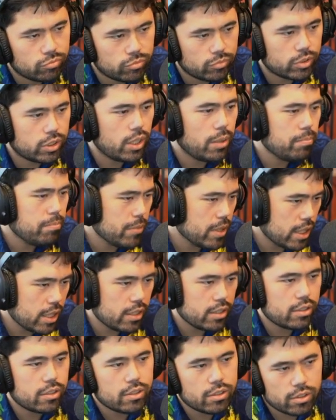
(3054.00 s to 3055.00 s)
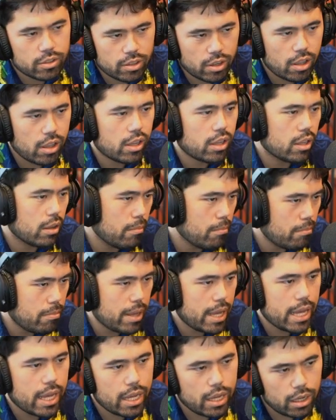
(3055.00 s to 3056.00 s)
Something to talk
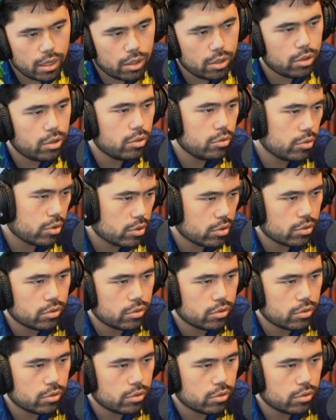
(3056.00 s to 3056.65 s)
about.